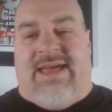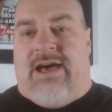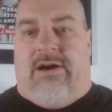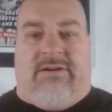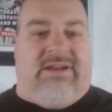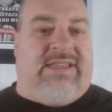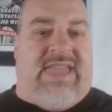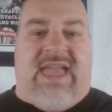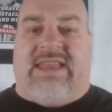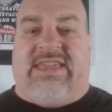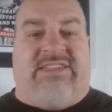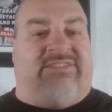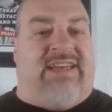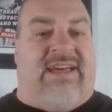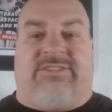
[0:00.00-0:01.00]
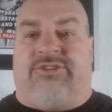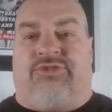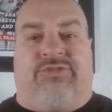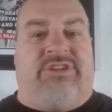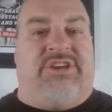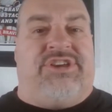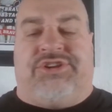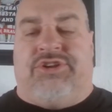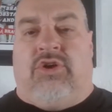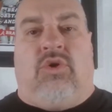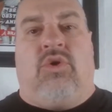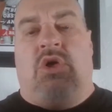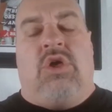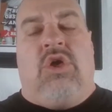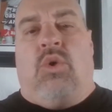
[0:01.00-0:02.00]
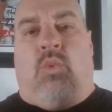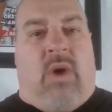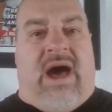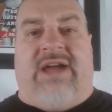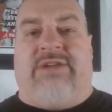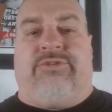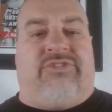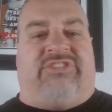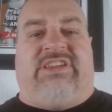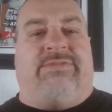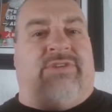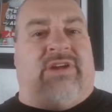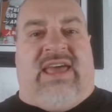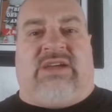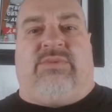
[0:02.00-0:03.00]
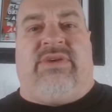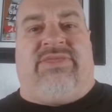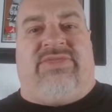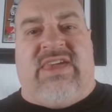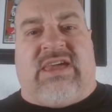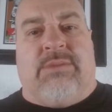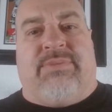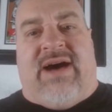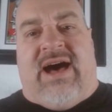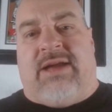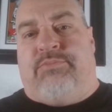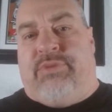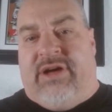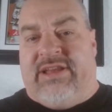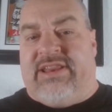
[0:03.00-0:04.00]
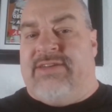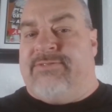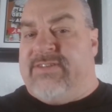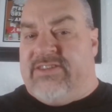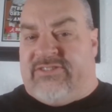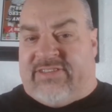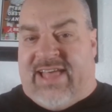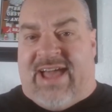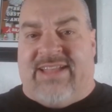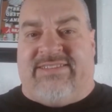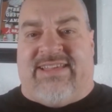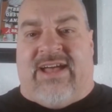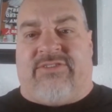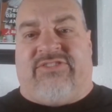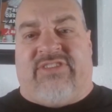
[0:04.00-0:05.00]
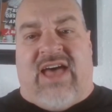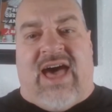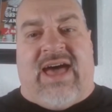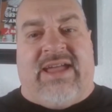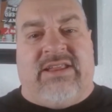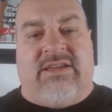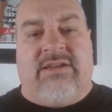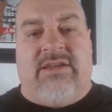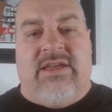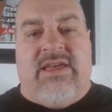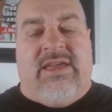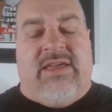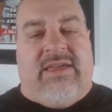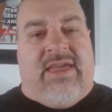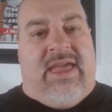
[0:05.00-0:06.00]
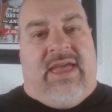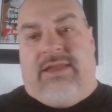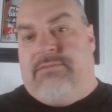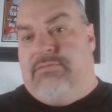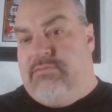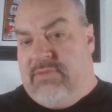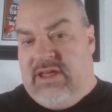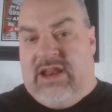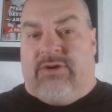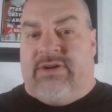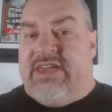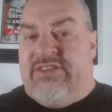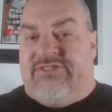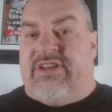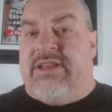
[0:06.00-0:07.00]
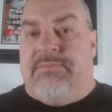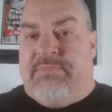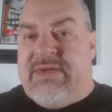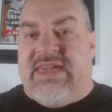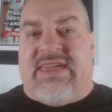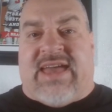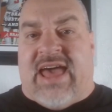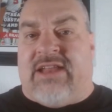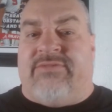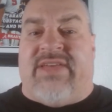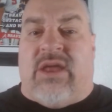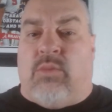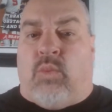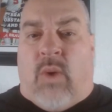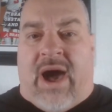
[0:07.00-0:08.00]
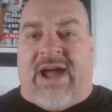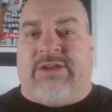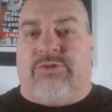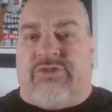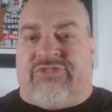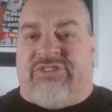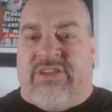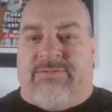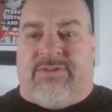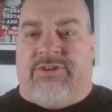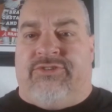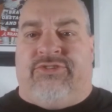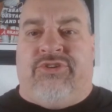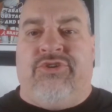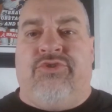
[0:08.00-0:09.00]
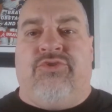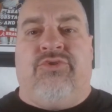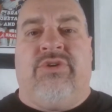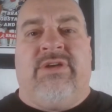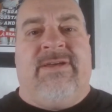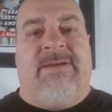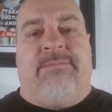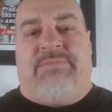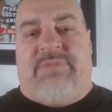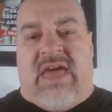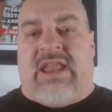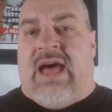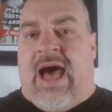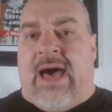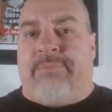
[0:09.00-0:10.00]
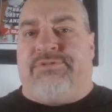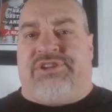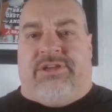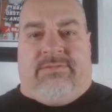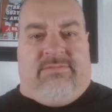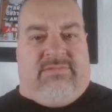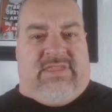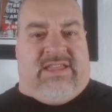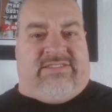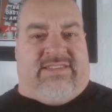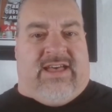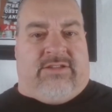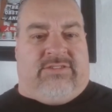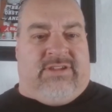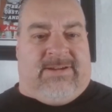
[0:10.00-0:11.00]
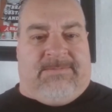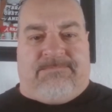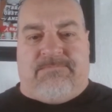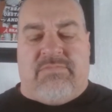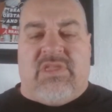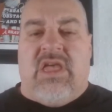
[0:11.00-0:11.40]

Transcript: Now, again, he's not the traditional wide receiver like we think about, but if he slides outside and, you know, he's going to be kind of that wide receiver too, that option that's out there.